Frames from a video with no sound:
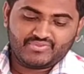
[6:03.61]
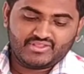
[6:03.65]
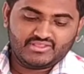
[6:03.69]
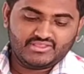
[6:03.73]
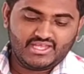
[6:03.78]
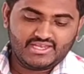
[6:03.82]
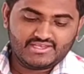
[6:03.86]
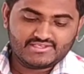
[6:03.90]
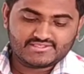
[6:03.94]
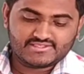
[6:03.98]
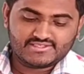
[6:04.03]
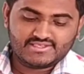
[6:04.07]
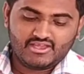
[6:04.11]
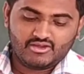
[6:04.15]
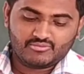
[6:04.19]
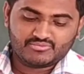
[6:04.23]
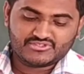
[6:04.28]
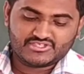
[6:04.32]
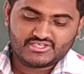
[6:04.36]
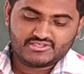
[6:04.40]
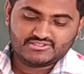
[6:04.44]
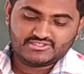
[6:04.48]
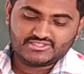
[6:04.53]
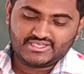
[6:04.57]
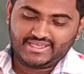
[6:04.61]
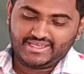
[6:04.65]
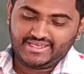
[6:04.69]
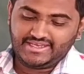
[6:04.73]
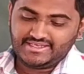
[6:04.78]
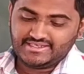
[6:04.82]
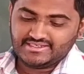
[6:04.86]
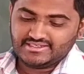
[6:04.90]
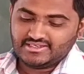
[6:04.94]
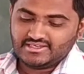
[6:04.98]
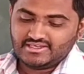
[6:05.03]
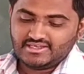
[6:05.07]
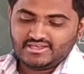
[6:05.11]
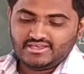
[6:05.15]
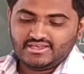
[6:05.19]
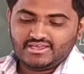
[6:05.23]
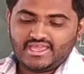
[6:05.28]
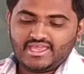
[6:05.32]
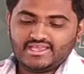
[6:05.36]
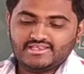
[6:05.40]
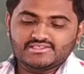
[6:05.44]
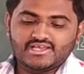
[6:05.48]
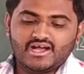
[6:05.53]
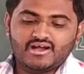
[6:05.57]
Let's see option checking.
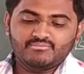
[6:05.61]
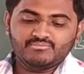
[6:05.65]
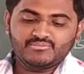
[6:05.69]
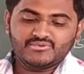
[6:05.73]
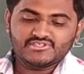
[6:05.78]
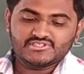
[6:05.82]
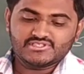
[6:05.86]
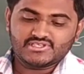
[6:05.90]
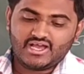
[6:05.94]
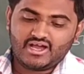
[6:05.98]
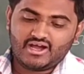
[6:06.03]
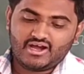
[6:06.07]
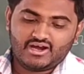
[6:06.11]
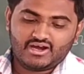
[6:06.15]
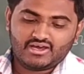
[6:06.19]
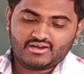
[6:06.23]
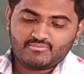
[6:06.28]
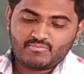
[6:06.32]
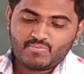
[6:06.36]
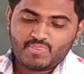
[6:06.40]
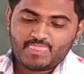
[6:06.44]
Examples are